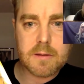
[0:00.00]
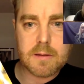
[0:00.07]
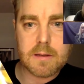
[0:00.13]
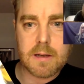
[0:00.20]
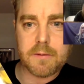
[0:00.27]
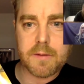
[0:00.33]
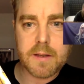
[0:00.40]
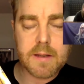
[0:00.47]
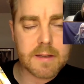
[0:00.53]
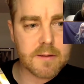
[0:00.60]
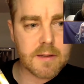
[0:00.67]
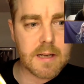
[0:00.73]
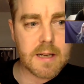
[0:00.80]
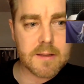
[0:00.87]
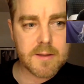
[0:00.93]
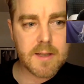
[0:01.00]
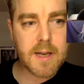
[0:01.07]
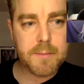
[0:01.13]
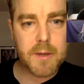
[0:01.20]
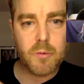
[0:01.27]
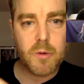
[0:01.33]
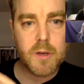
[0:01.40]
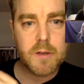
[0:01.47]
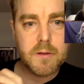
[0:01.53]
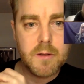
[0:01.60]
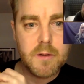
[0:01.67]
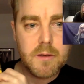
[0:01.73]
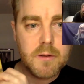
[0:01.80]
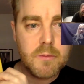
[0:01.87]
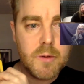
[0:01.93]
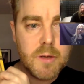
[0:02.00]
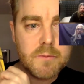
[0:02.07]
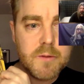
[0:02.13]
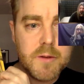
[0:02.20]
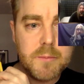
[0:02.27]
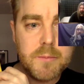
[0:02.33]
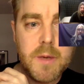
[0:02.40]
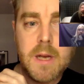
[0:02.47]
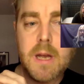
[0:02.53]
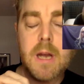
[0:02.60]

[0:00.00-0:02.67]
I think that's the last time he worked for them.